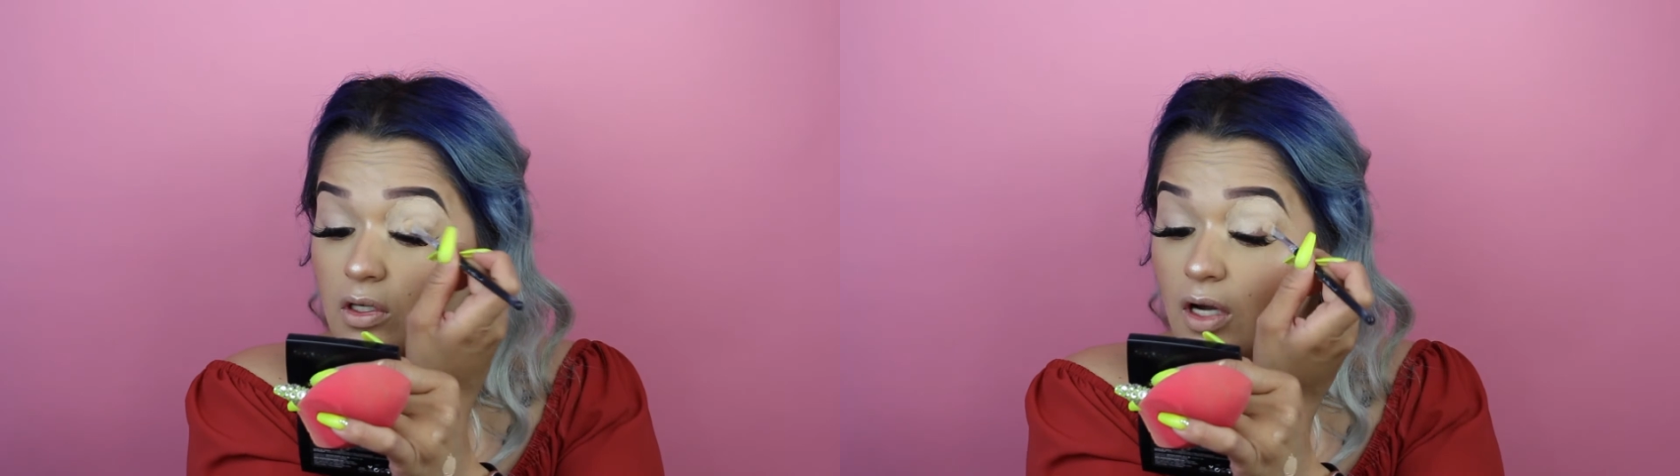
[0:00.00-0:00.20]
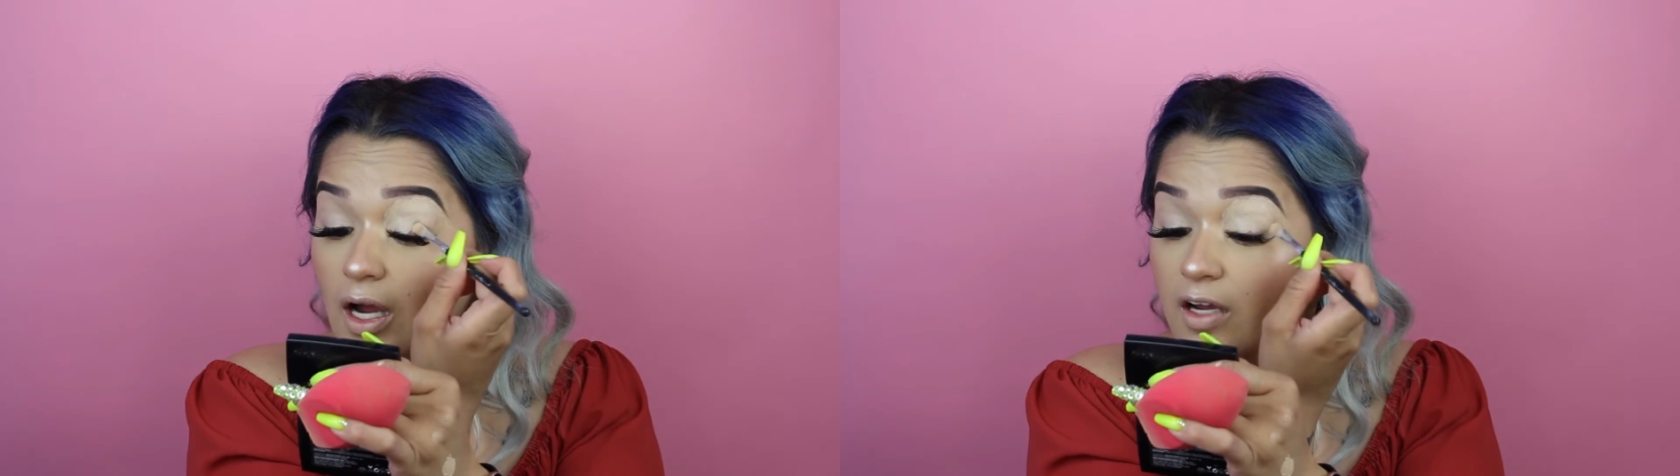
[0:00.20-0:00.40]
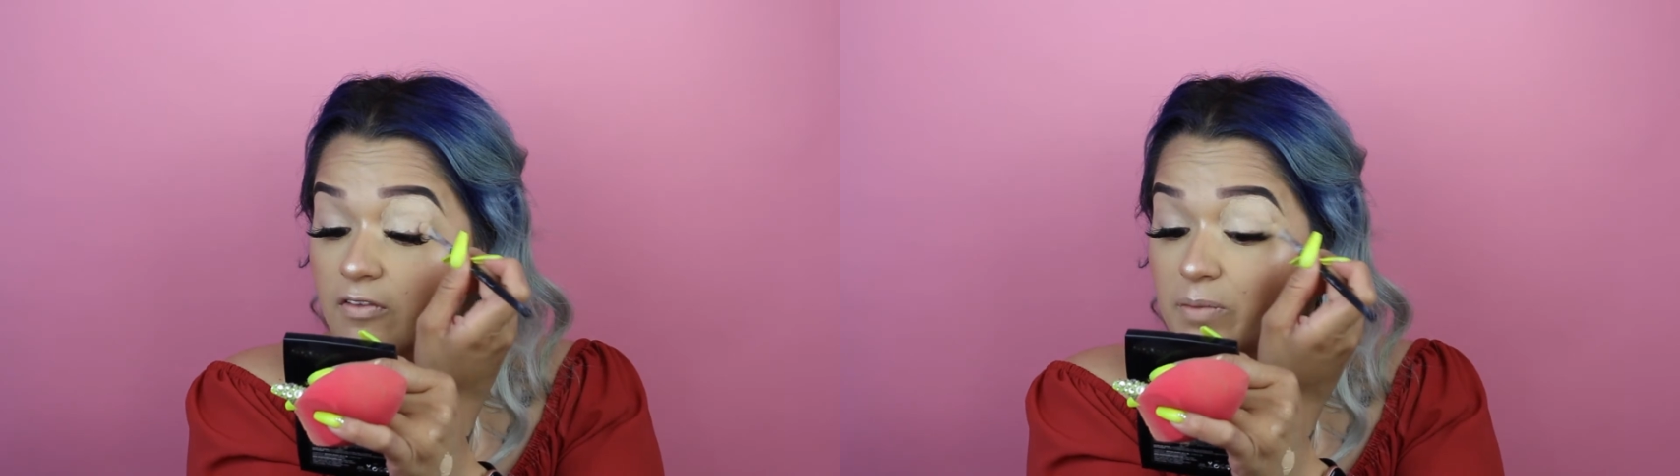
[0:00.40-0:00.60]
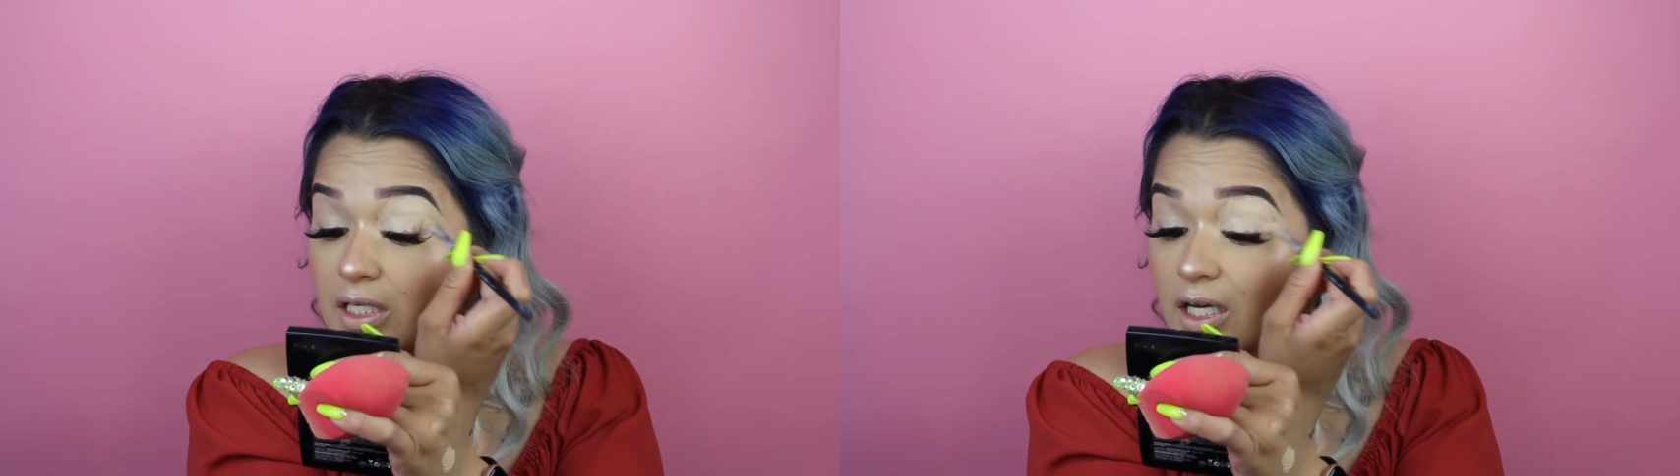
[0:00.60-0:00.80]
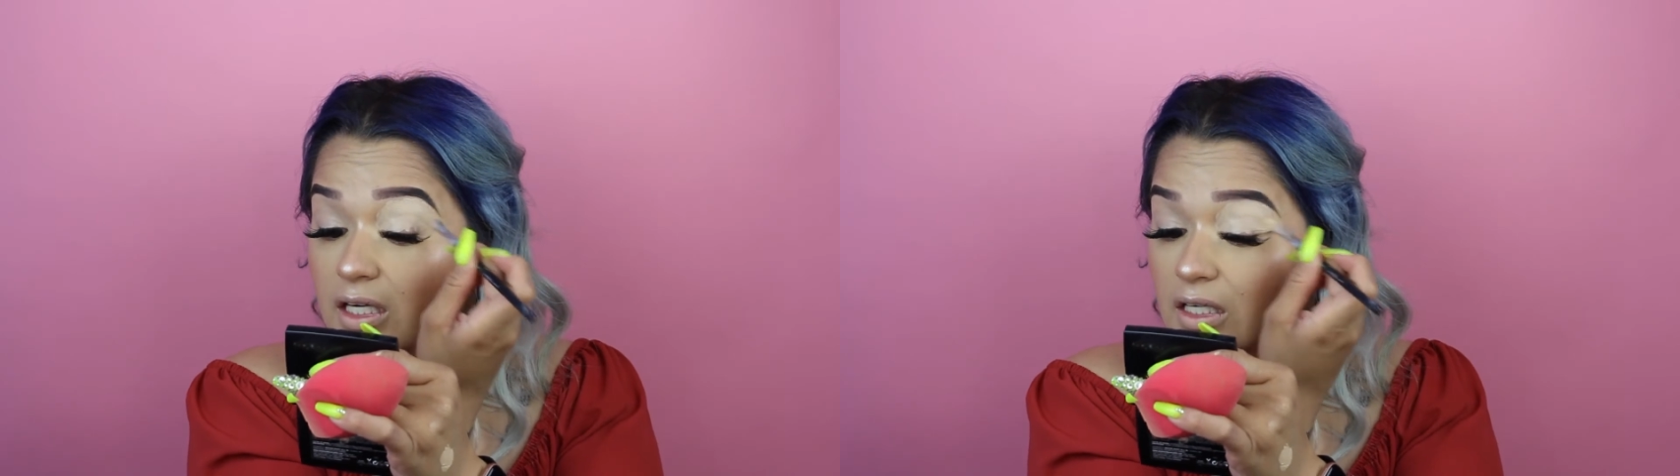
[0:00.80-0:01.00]
I've
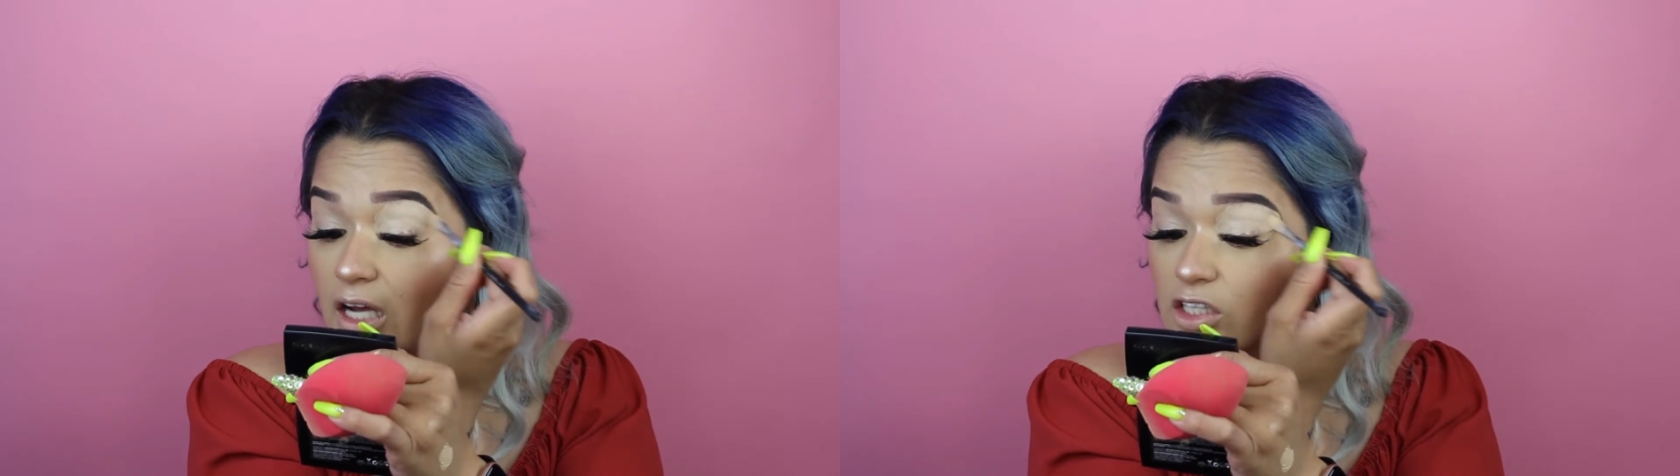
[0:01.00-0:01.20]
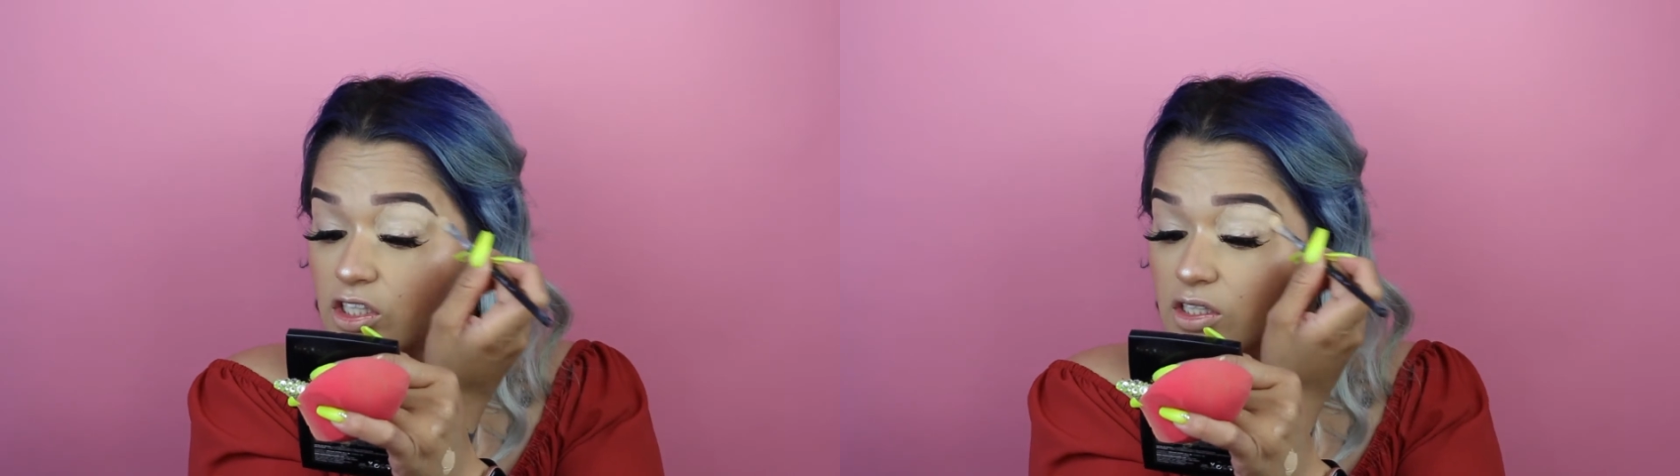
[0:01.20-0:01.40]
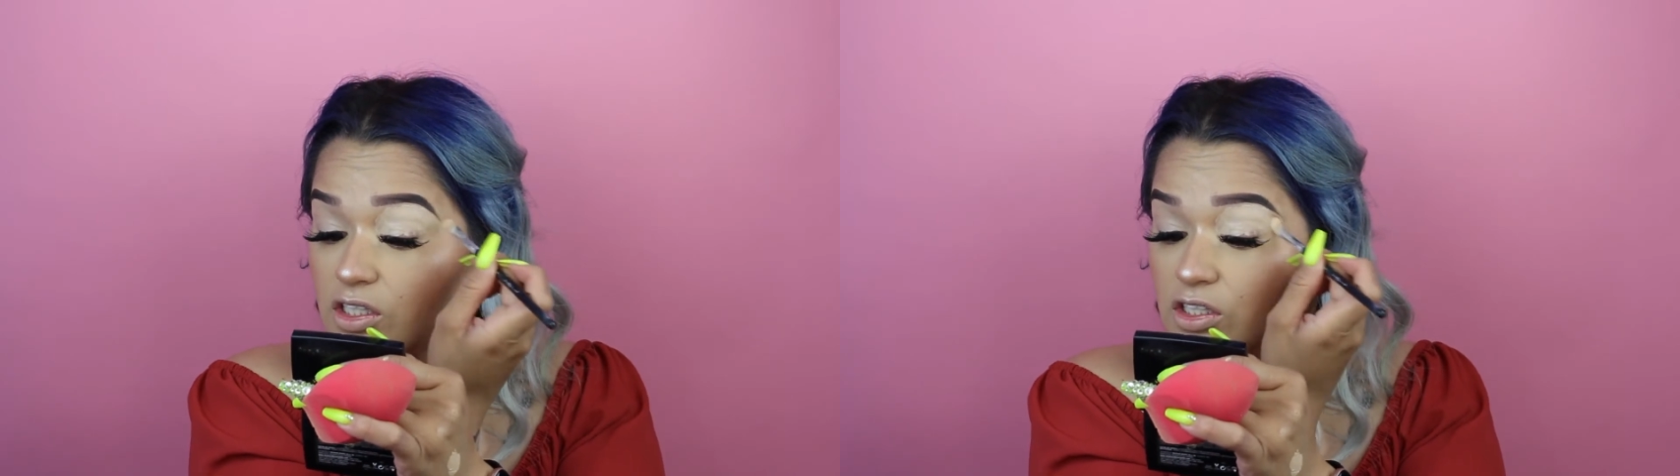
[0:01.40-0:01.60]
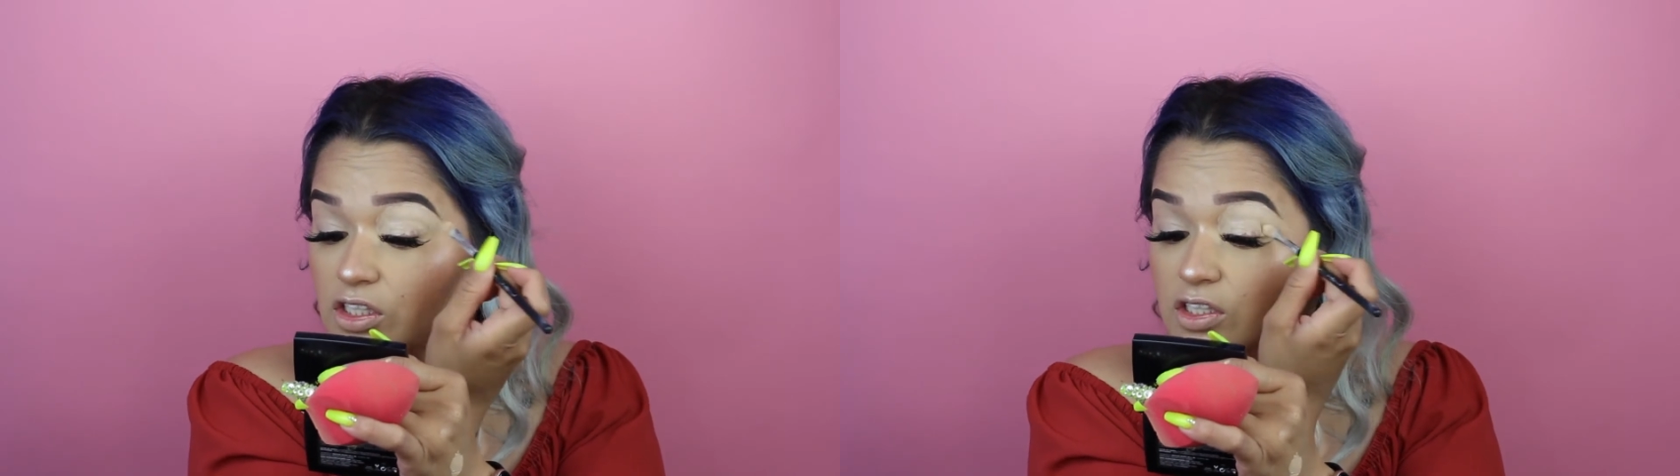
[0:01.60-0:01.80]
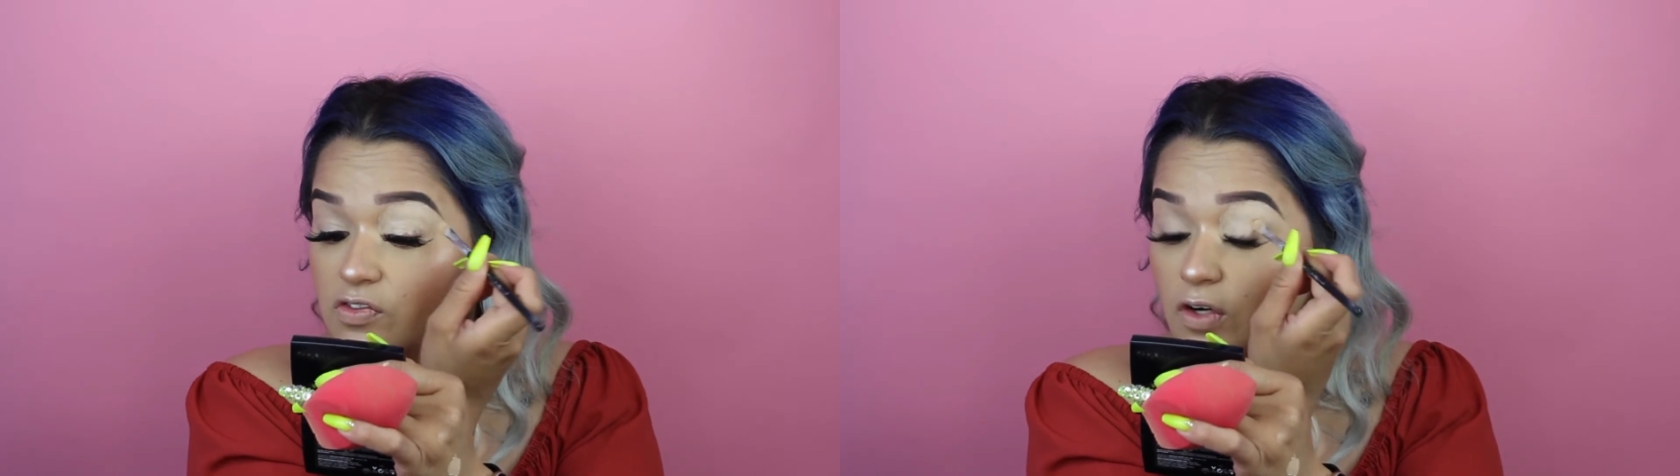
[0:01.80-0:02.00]
been getting lash
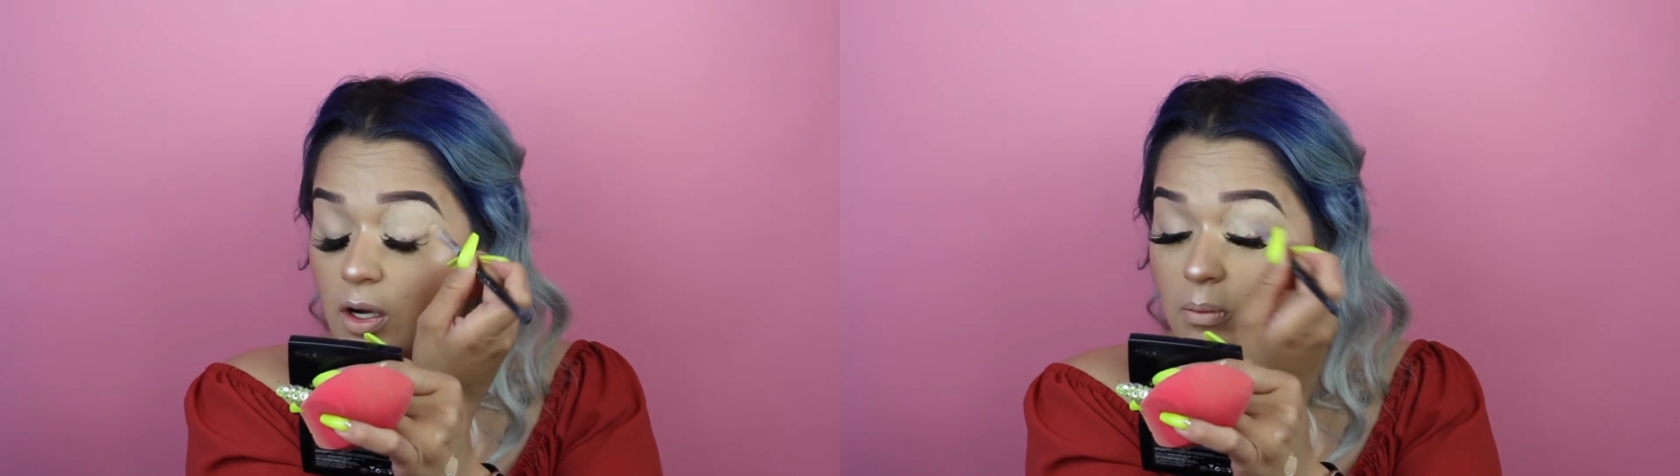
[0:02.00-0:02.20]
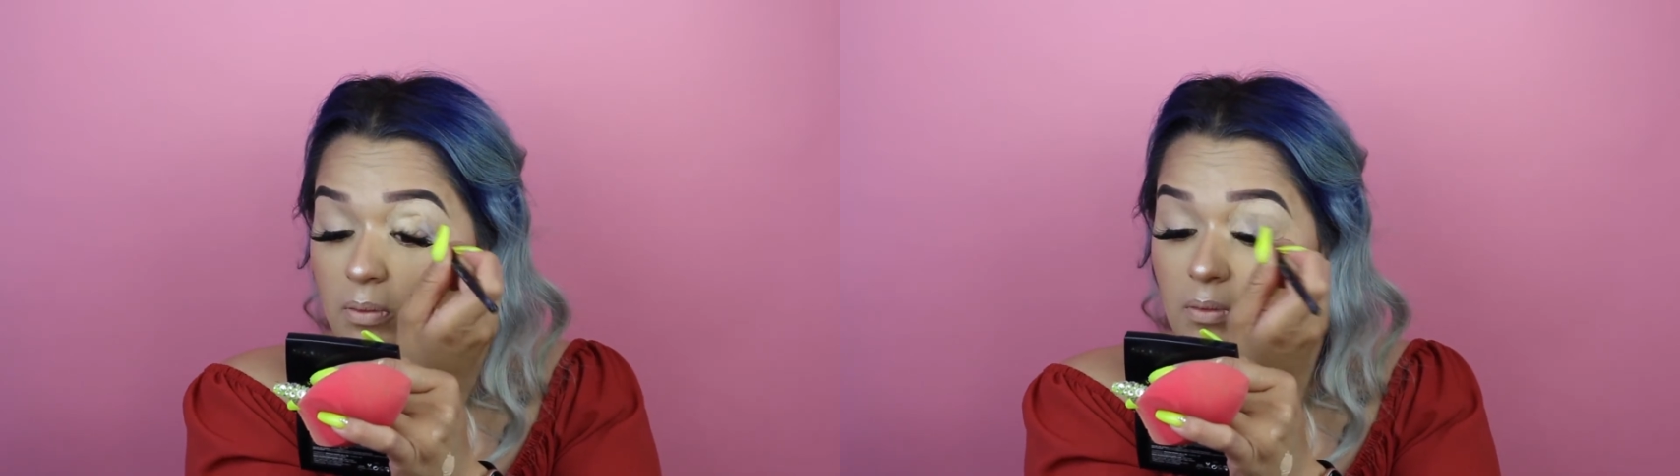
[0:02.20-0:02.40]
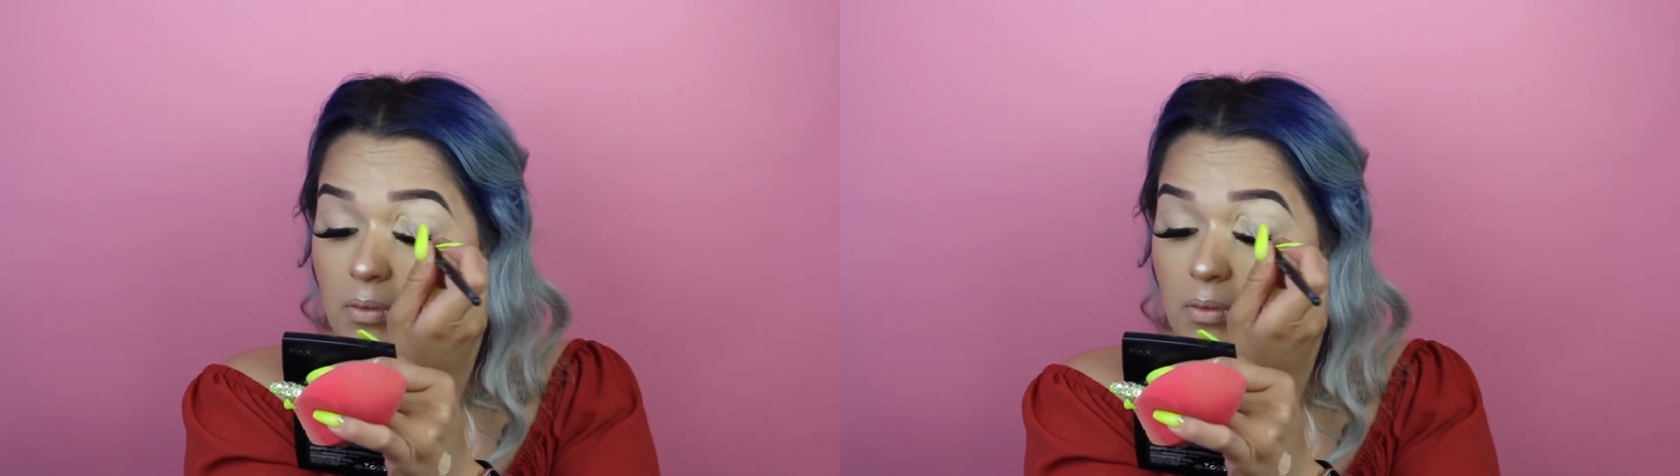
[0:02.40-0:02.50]
extensions from